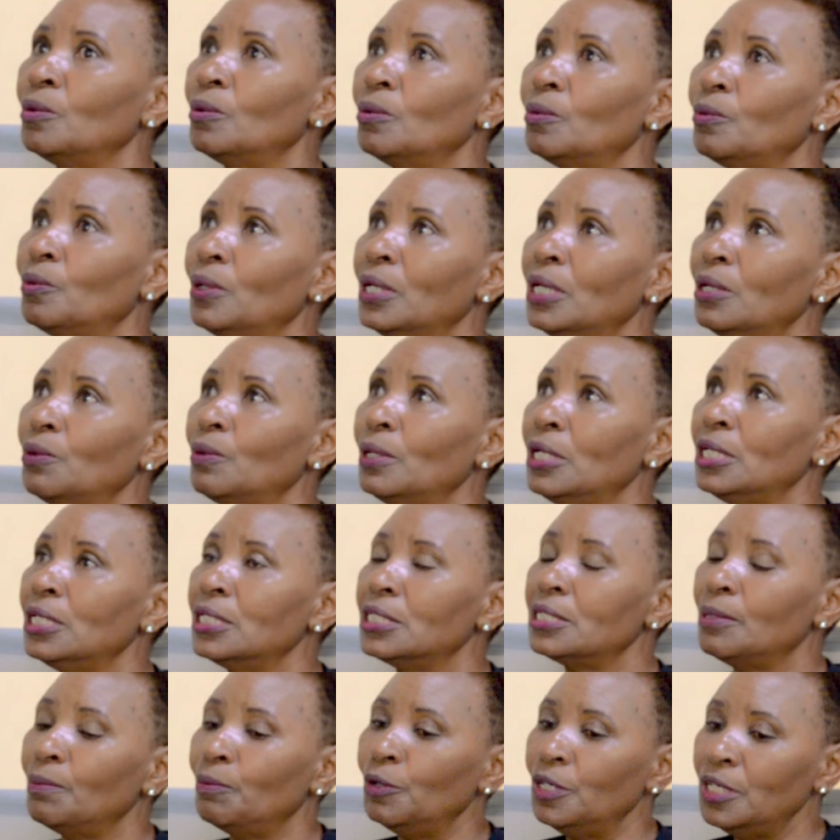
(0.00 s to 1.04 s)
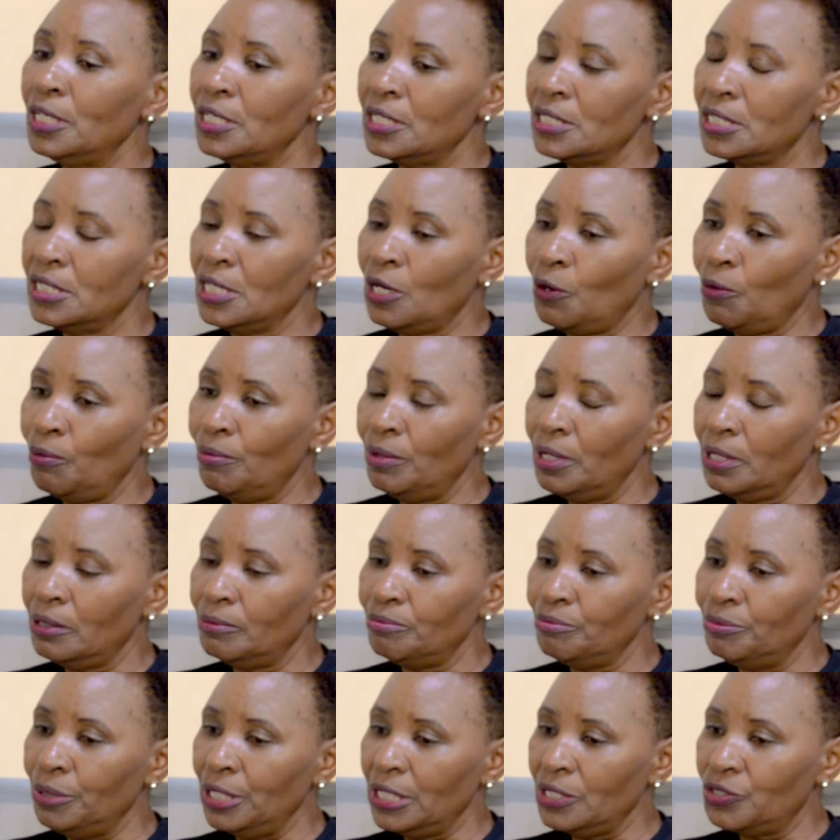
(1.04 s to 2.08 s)
when somebody is now
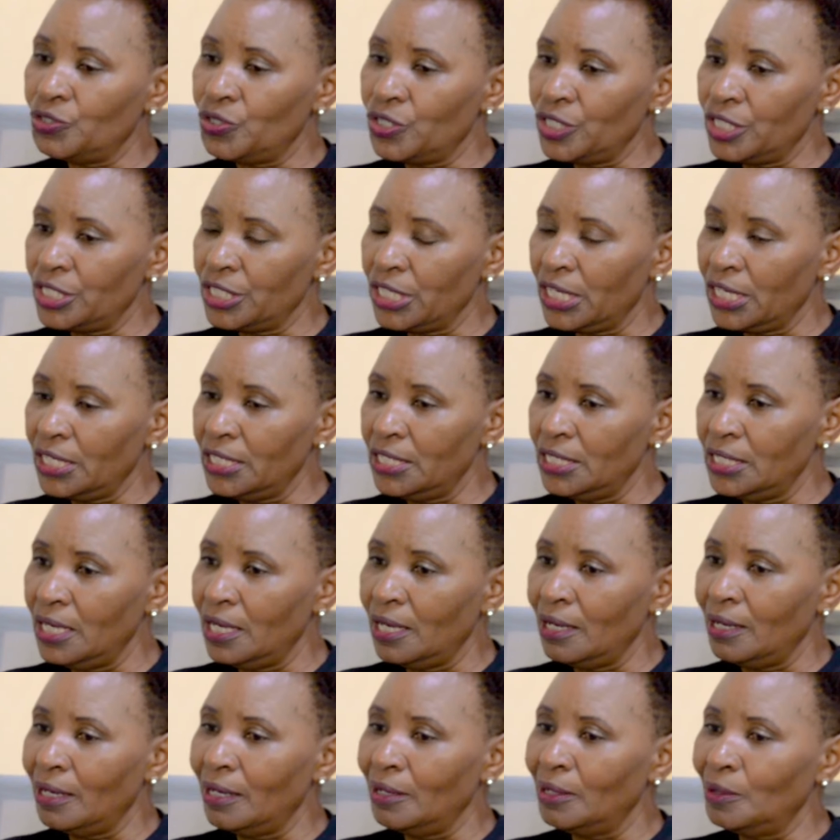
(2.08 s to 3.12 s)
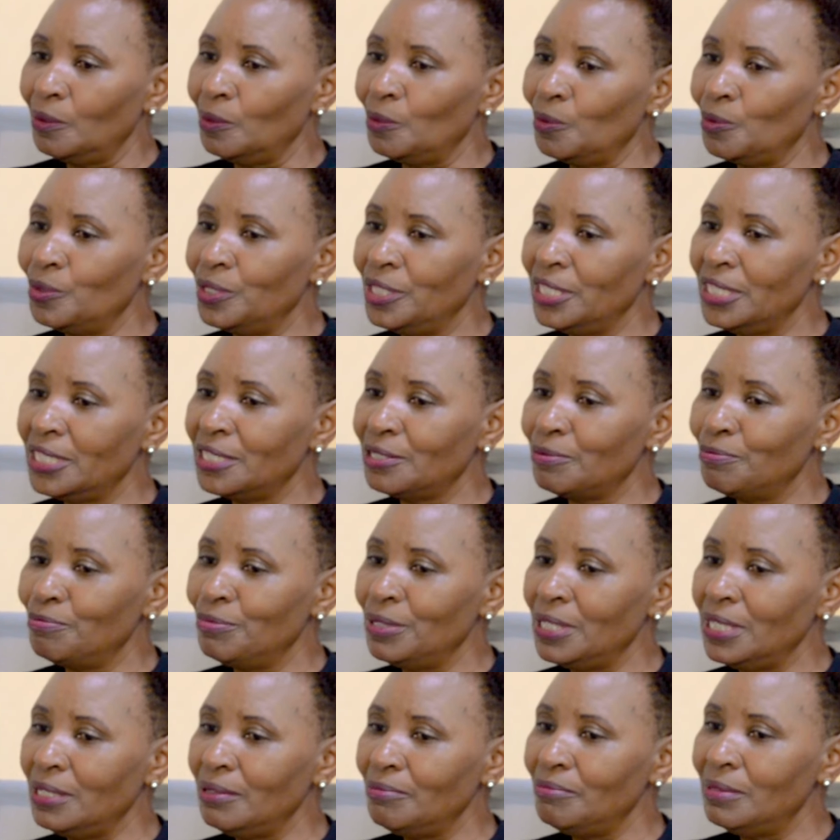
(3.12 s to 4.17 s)
being treated, would it
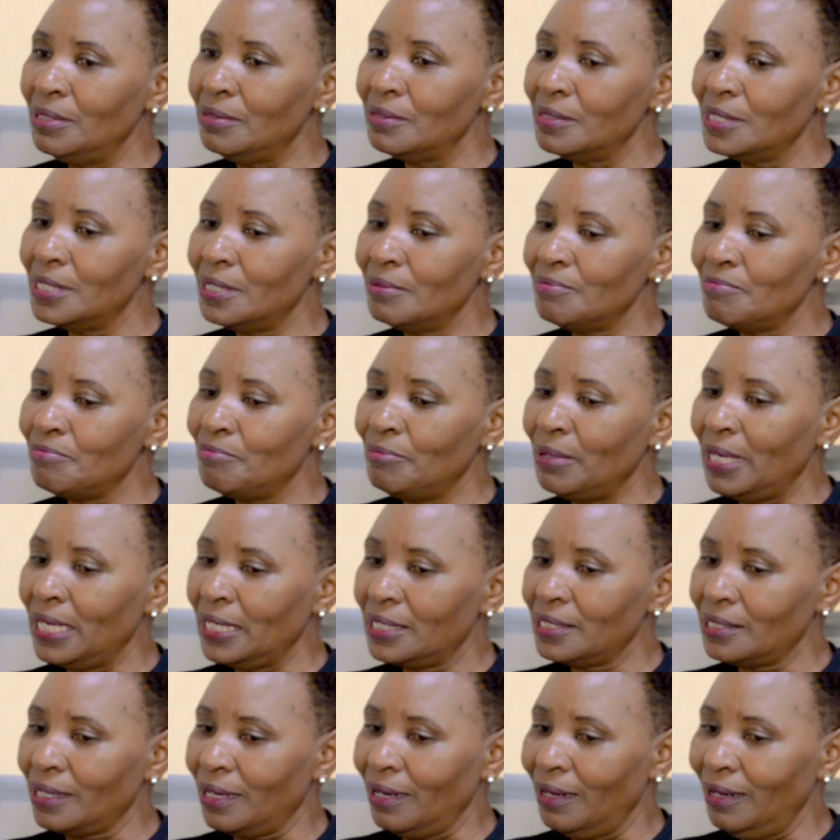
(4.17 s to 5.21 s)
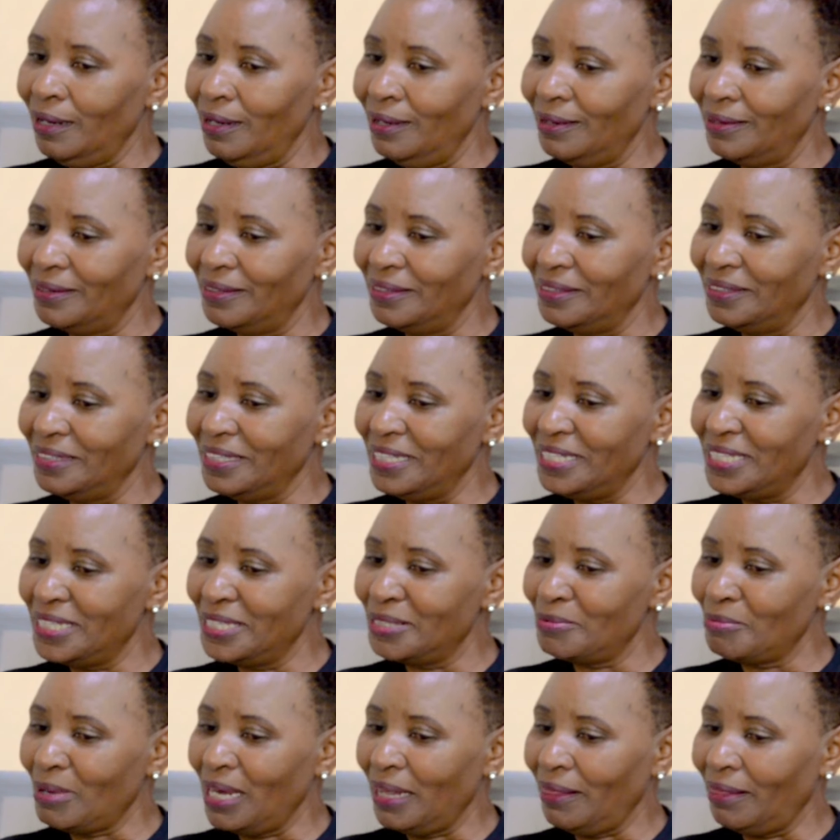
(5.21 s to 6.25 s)
be better, this
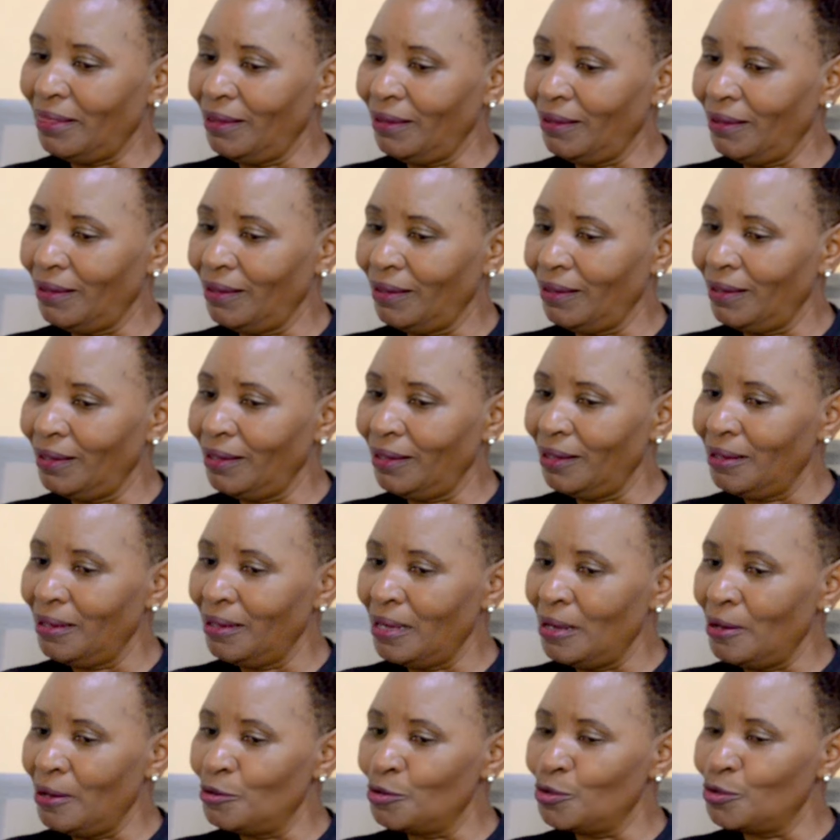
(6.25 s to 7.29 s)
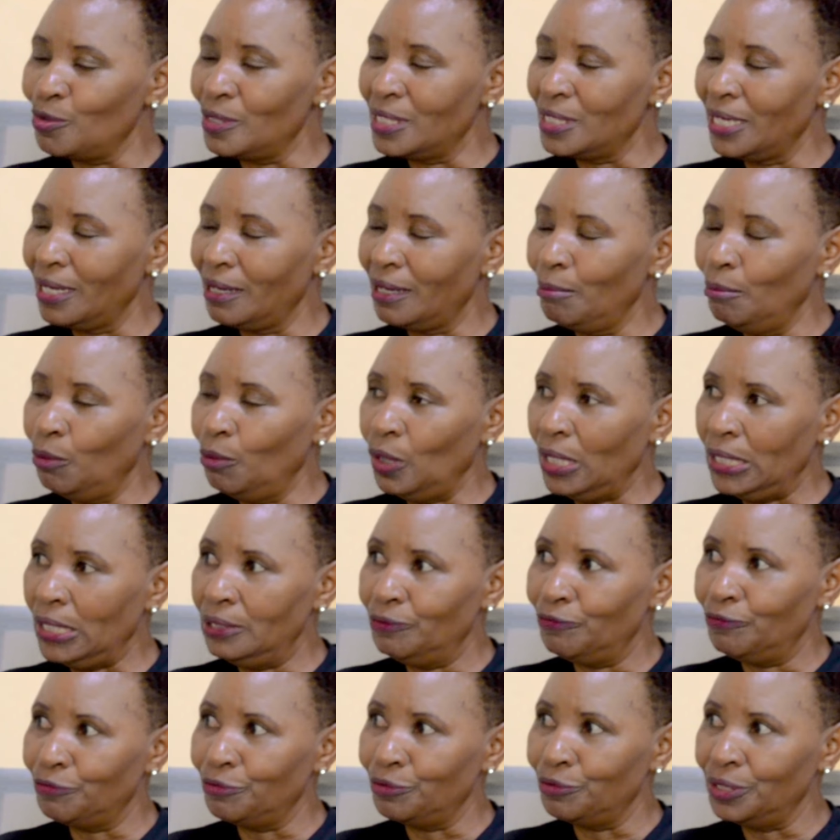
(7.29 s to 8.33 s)
is my thinking, to take
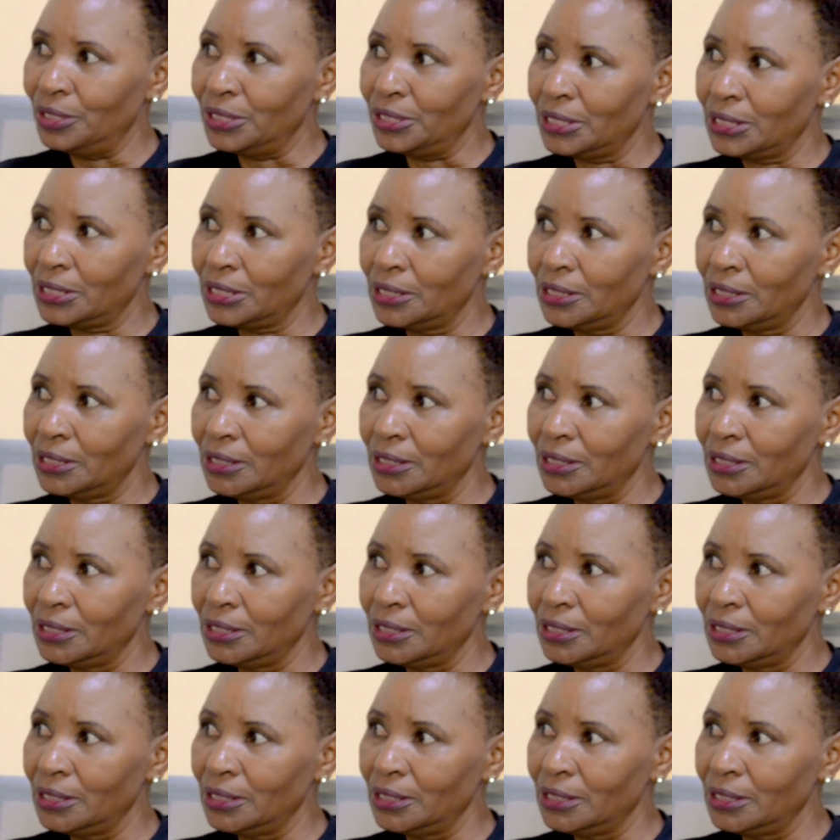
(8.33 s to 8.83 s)
boiled foods?